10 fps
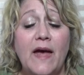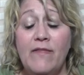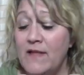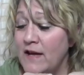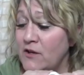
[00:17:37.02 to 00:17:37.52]

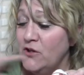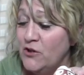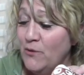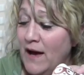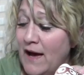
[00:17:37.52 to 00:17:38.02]
And then
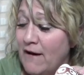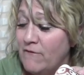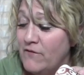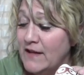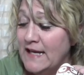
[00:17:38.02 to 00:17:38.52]
you
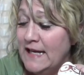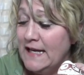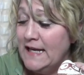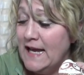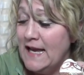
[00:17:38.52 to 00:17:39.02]
have the
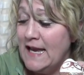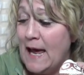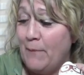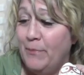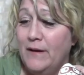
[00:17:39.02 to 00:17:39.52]
kitty
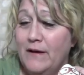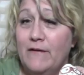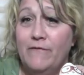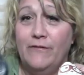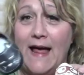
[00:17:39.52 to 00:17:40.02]
nap
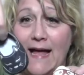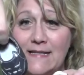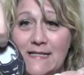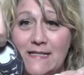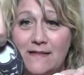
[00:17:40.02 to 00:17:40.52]

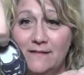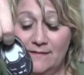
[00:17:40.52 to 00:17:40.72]
flats.